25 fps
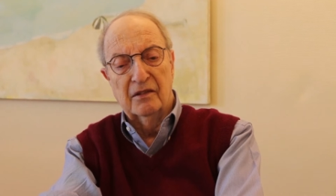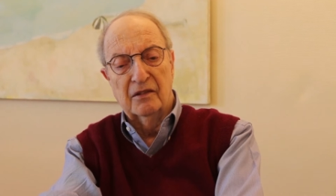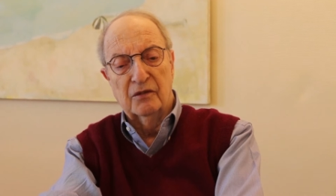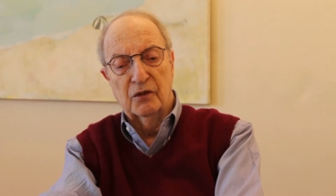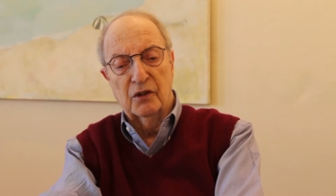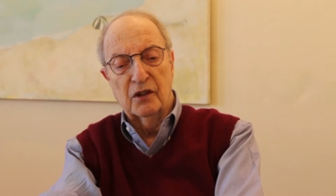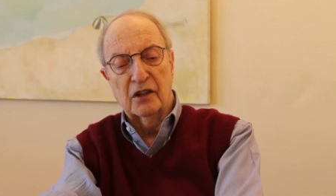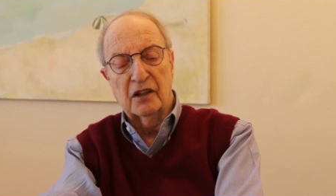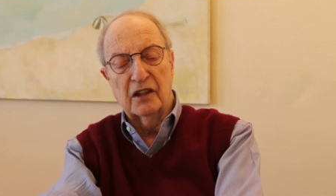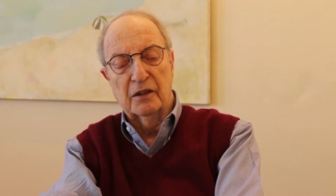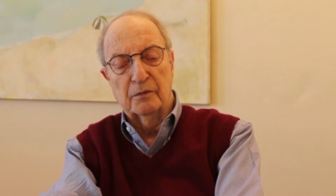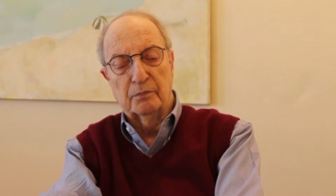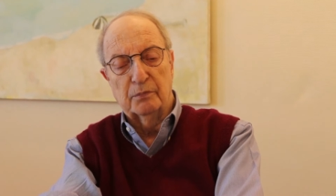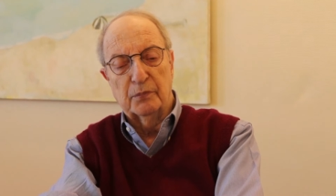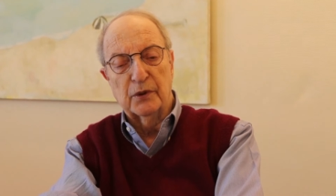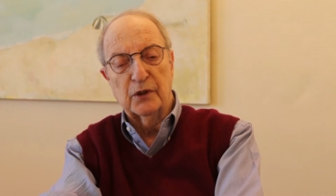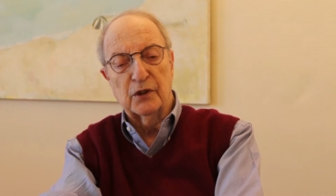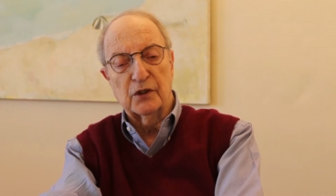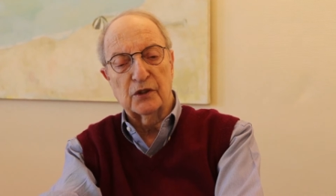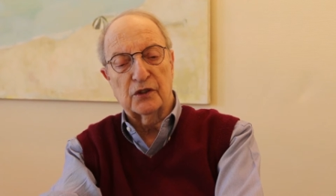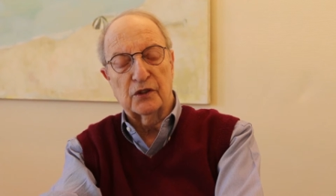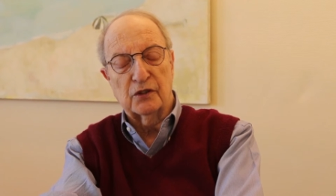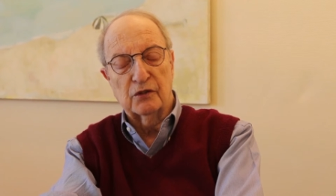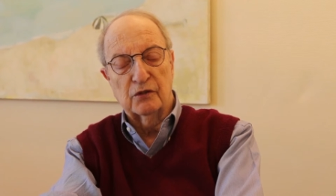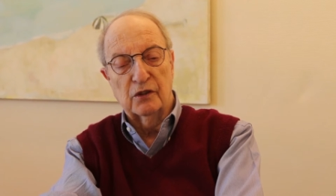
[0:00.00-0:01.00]
really a
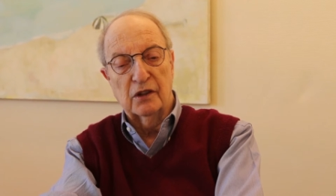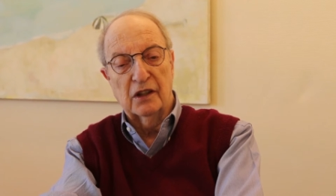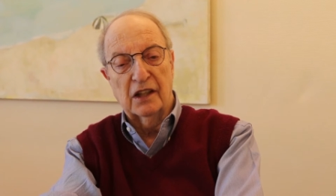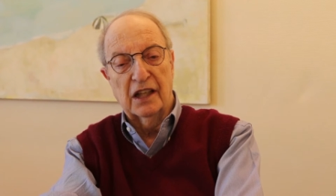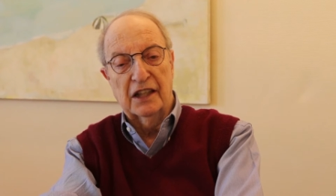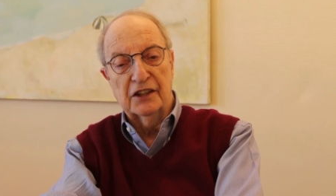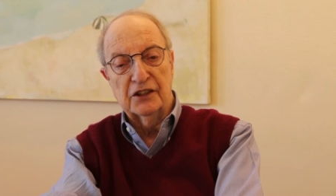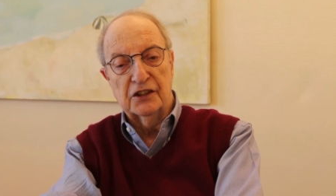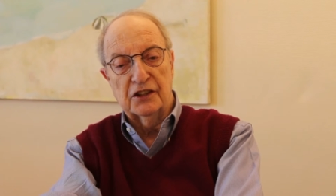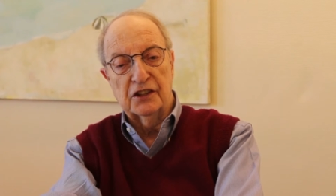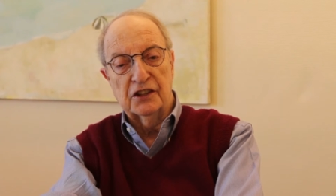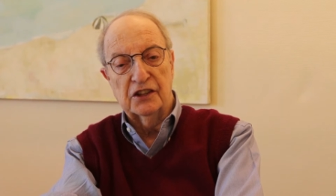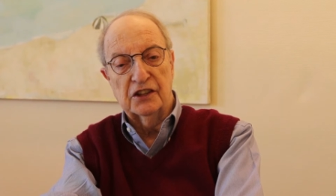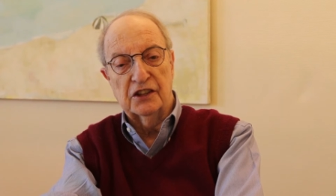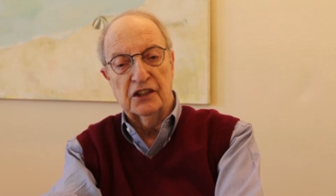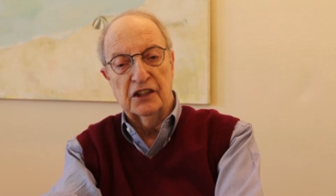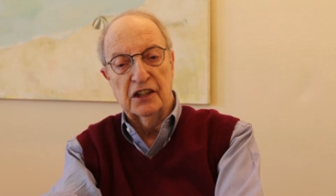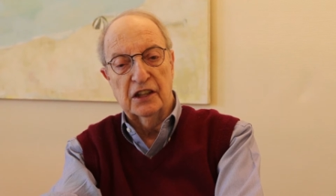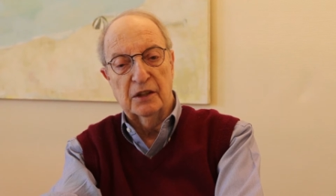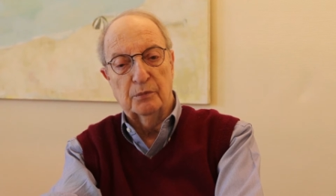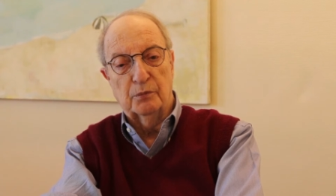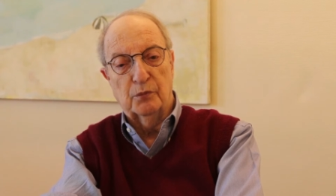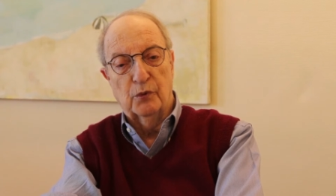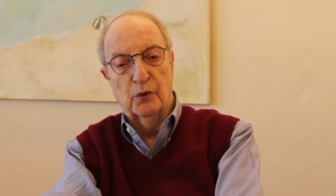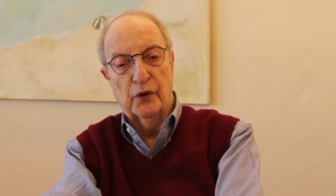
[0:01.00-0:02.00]
personal
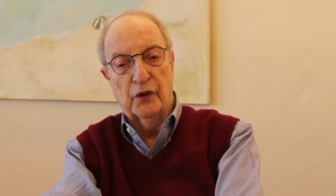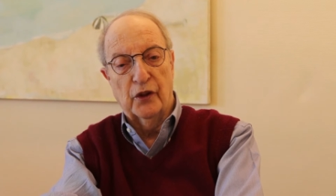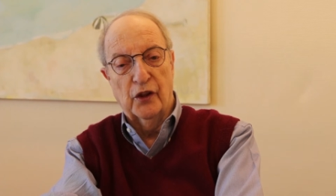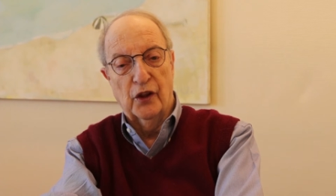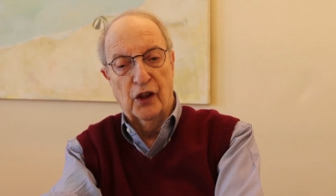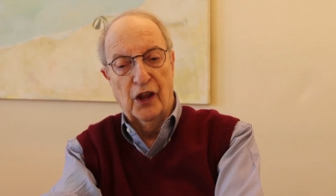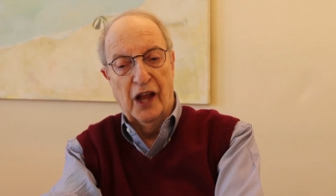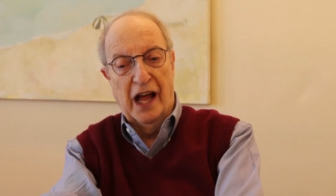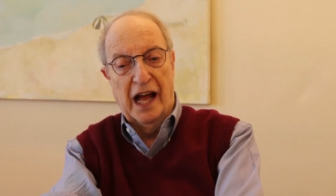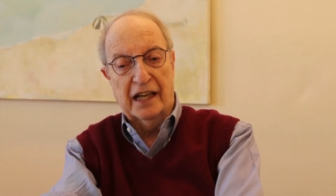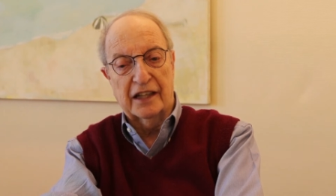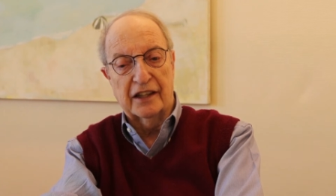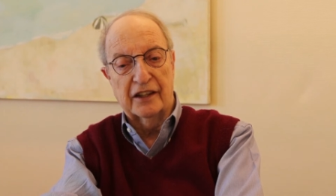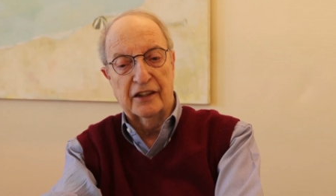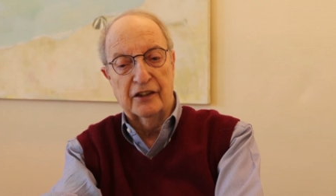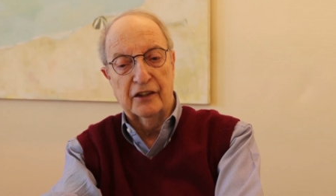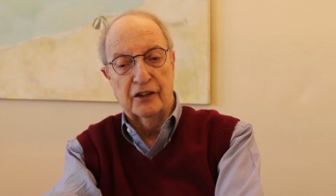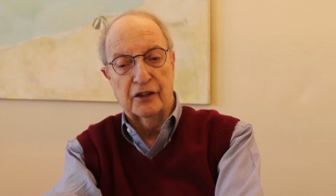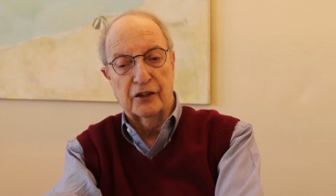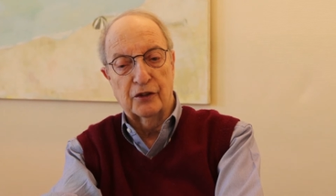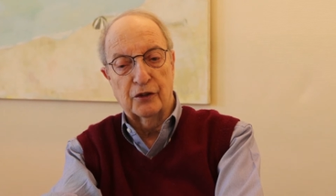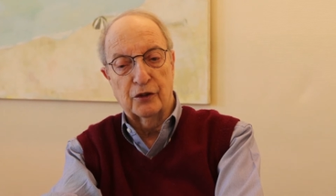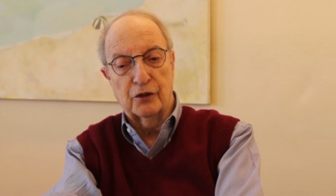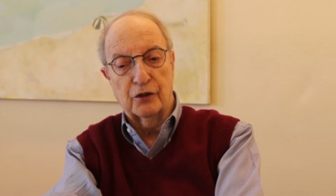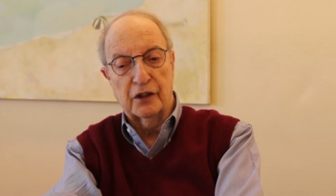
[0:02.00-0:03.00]
relationship with a lot of
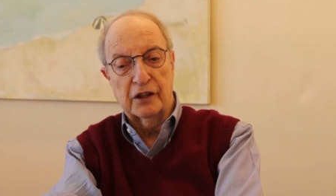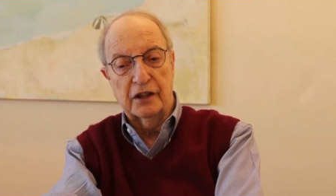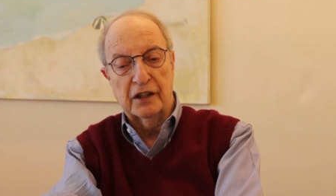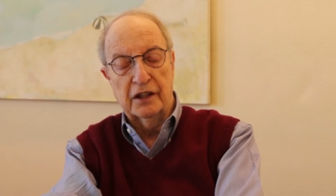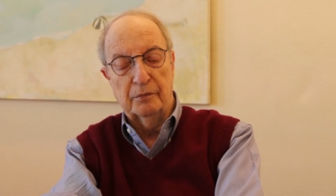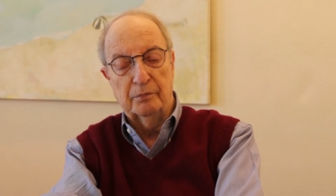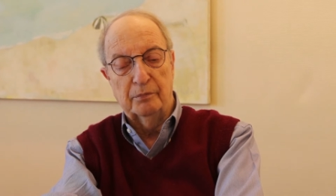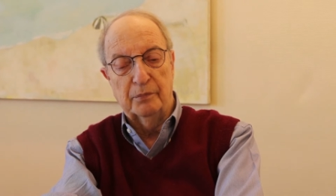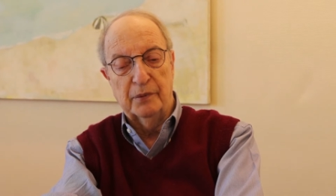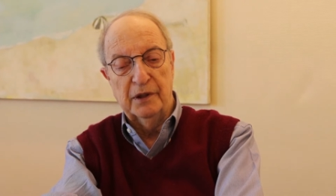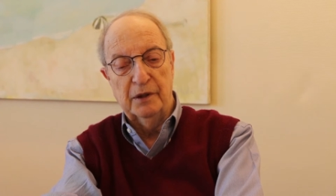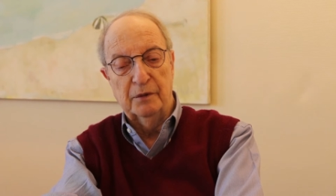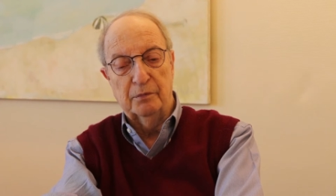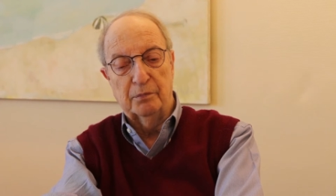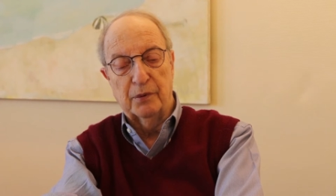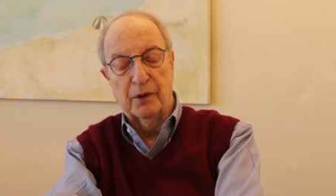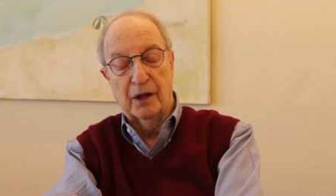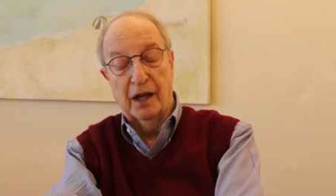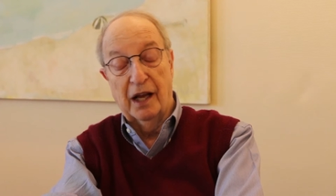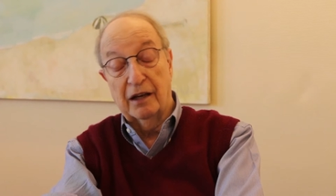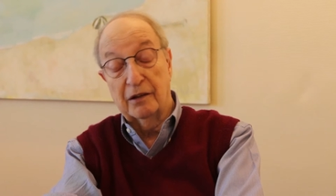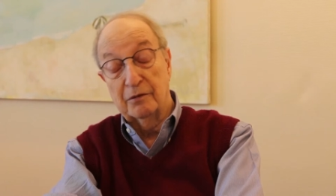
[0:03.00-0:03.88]
the early people.